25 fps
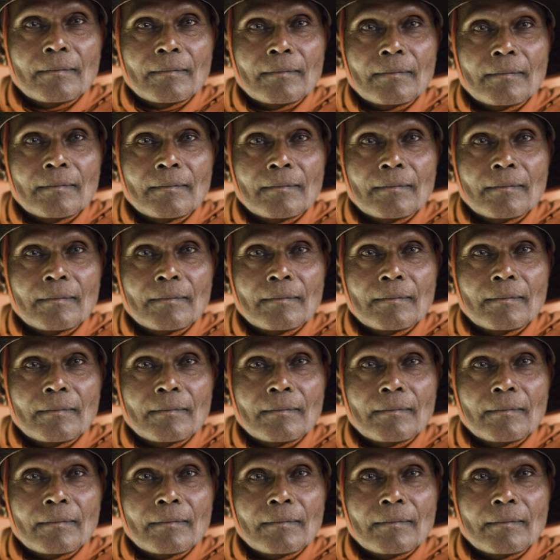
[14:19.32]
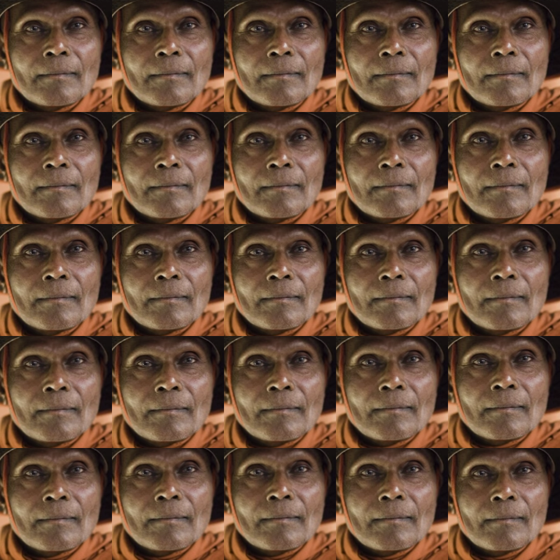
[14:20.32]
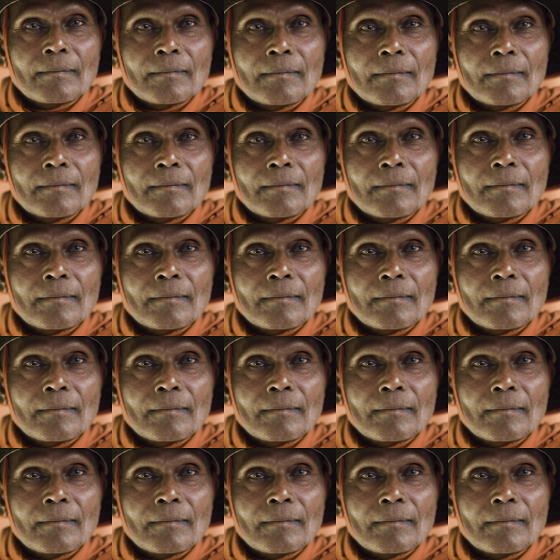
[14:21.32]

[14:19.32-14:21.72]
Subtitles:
No one is speaking in this clip.